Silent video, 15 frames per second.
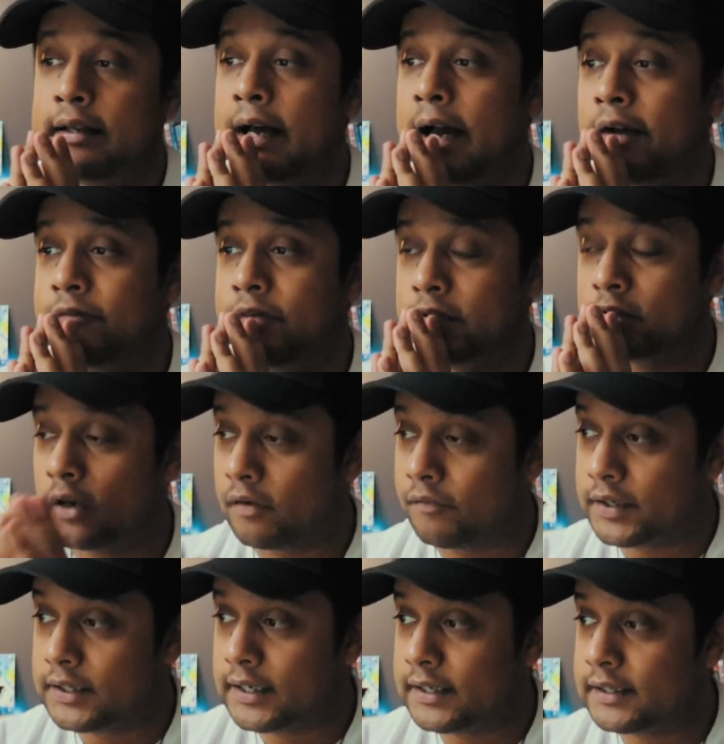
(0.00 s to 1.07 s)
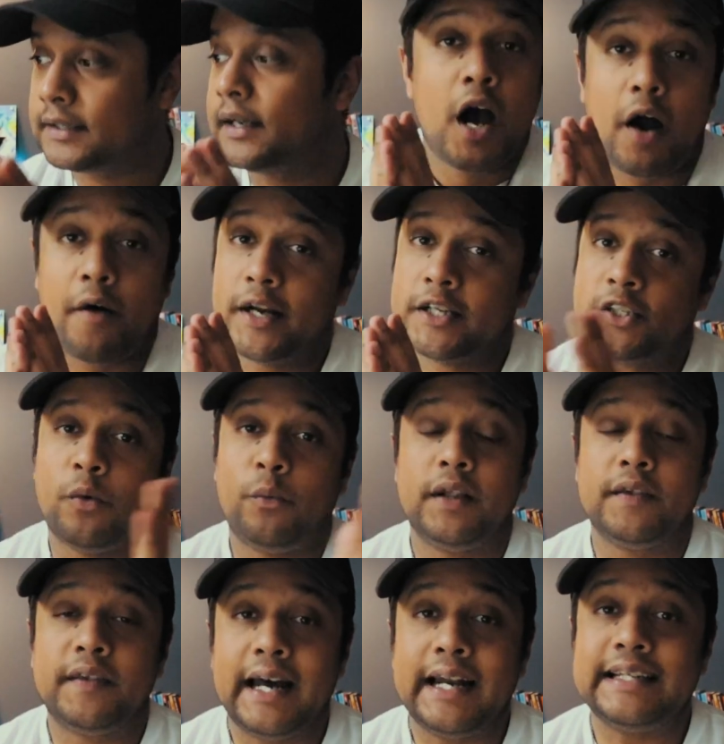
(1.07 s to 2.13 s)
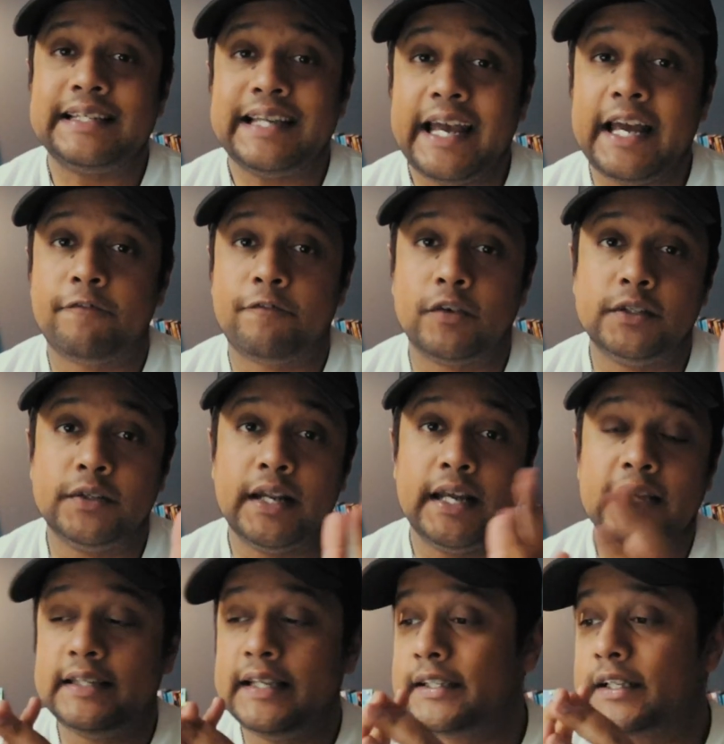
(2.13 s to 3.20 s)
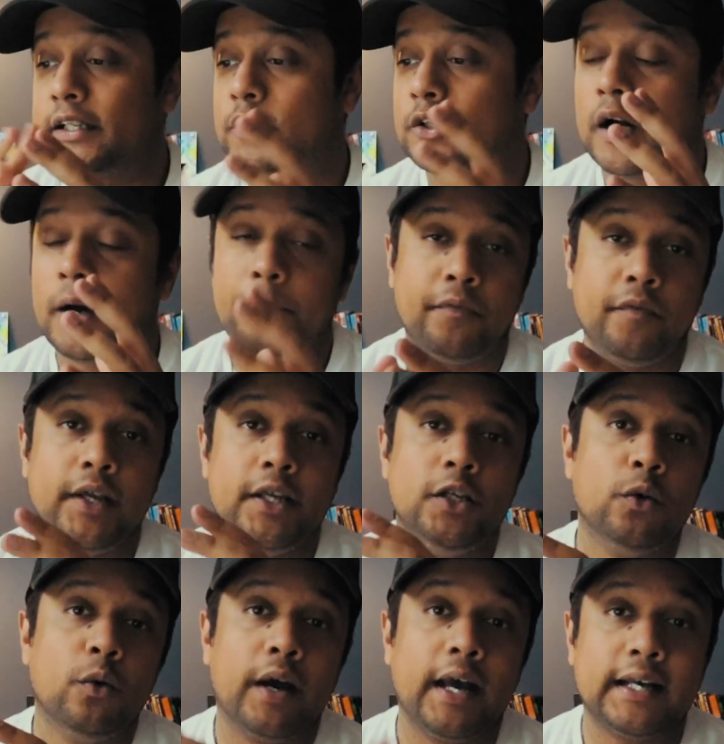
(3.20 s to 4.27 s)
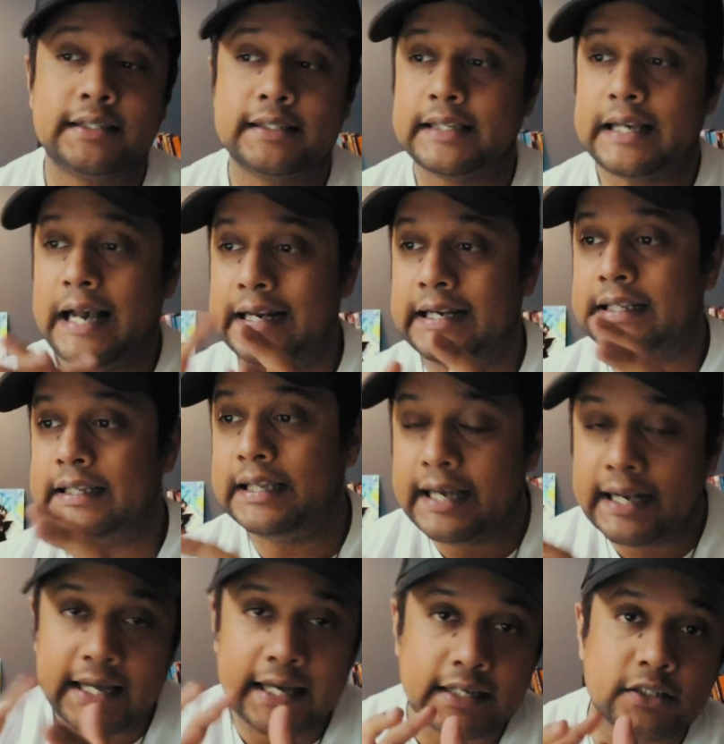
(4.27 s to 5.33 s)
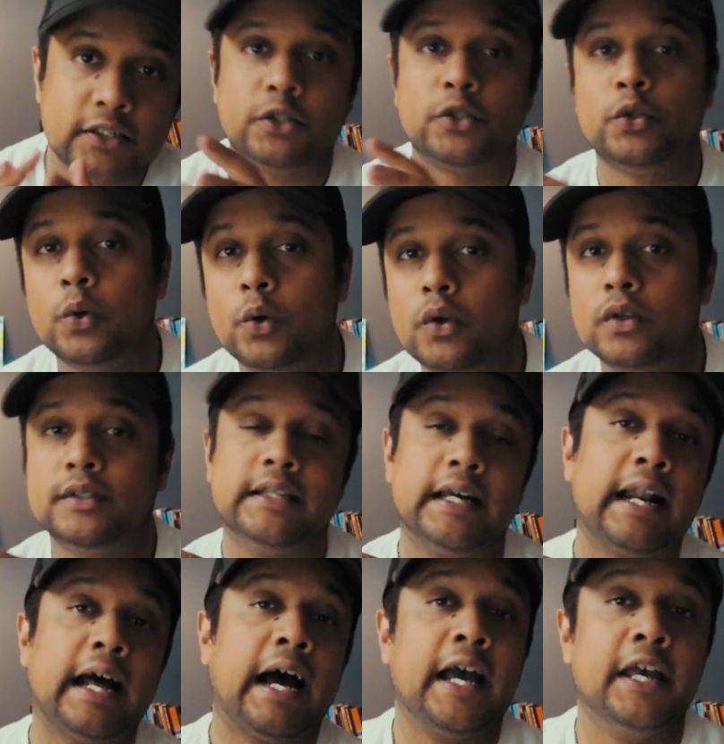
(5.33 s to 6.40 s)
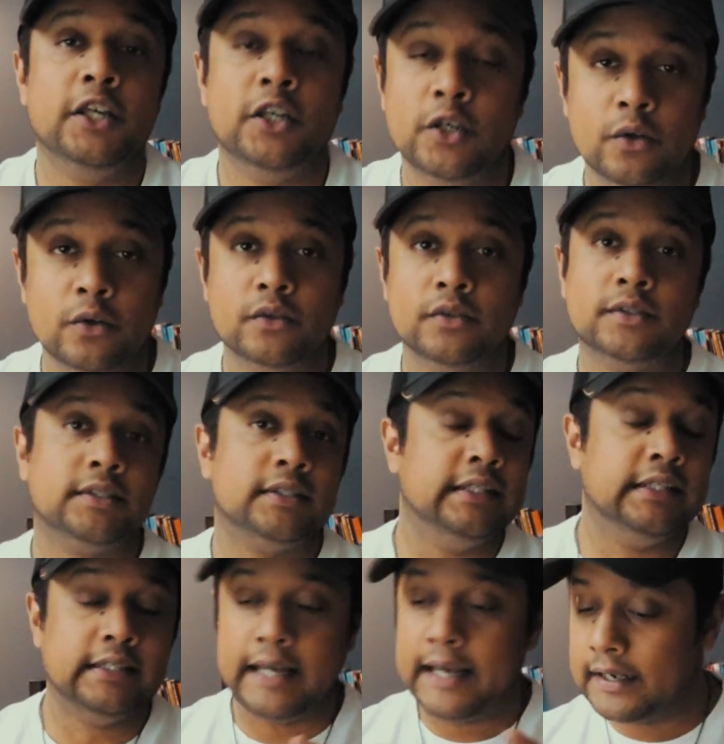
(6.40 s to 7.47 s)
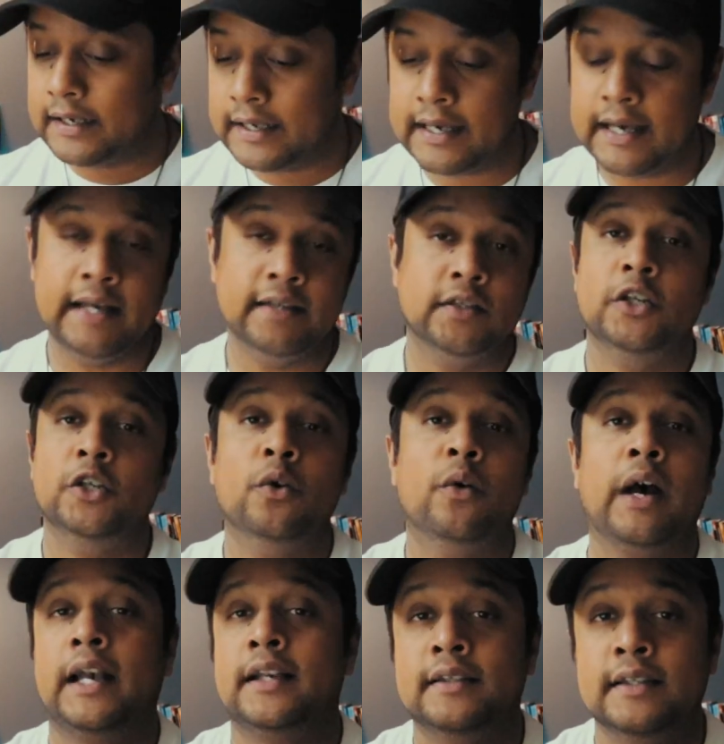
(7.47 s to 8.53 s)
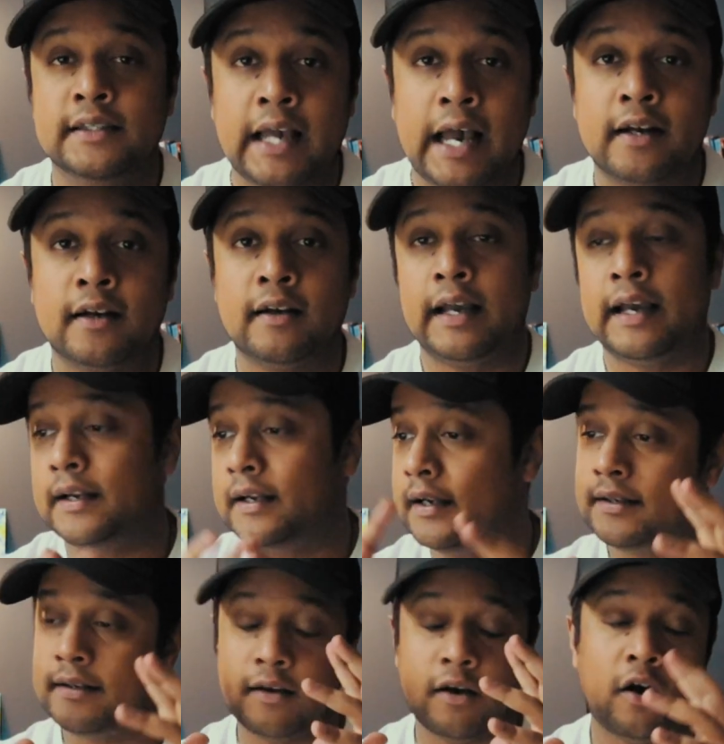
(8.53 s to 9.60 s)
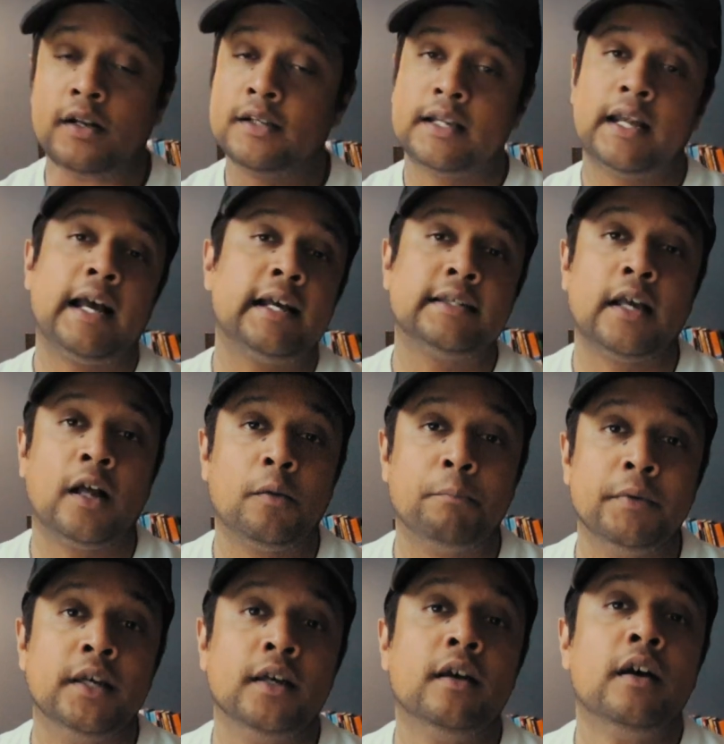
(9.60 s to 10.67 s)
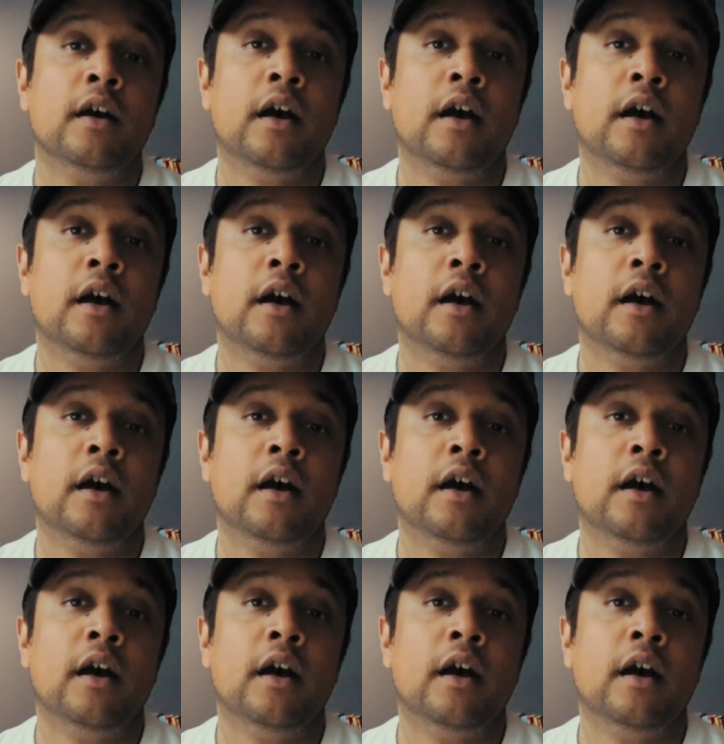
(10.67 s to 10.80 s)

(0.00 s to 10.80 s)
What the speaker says: that I have discovered this. All right, so well, that is it for today. These are the top three UX analytics tools that I use daily as a UX designer, and it honestly has helped me